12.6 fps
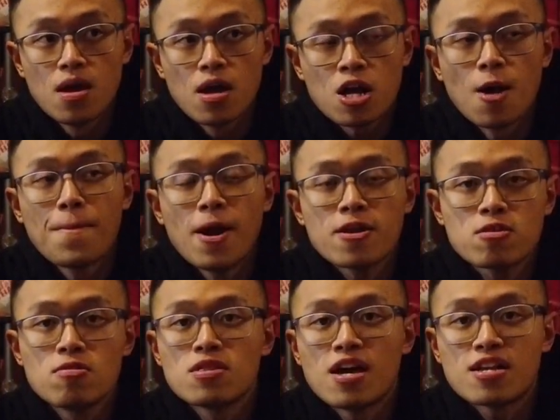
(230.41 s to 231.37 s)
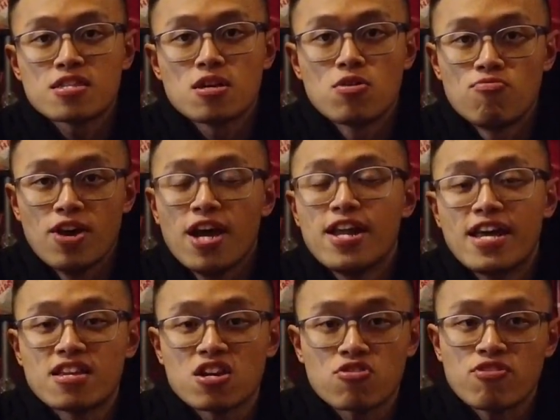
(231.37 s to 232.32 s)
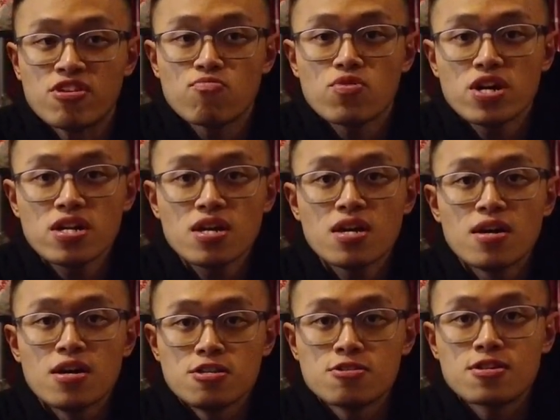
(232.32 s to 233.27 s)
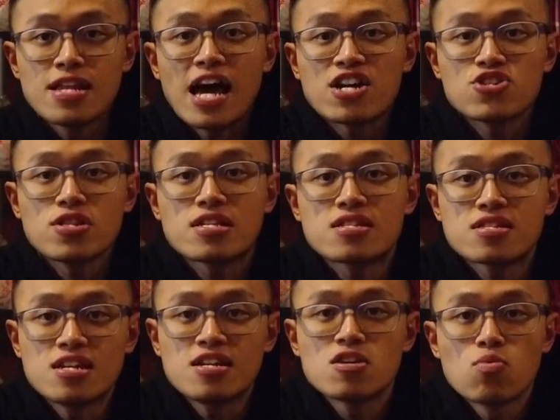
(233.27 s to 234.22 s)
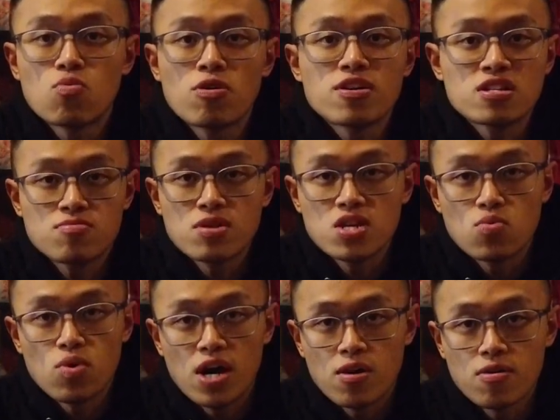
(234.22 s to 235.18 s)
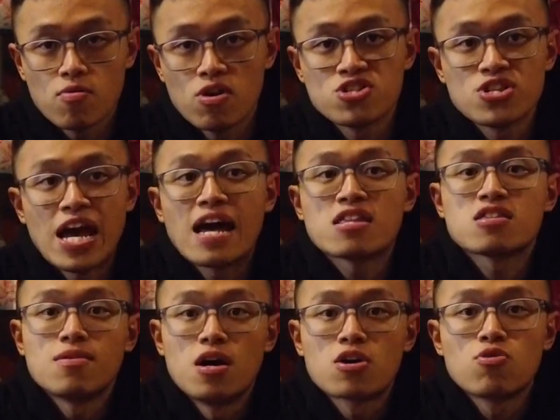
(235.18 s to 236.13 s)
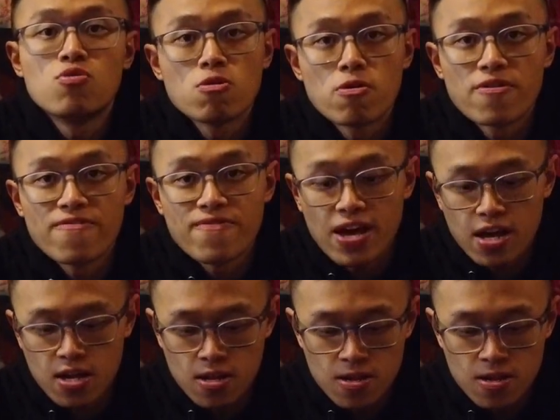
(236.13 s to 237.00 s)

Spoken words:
Compared to like the red and the green one, you could actually see the wordings really well, which adds a cooler effect.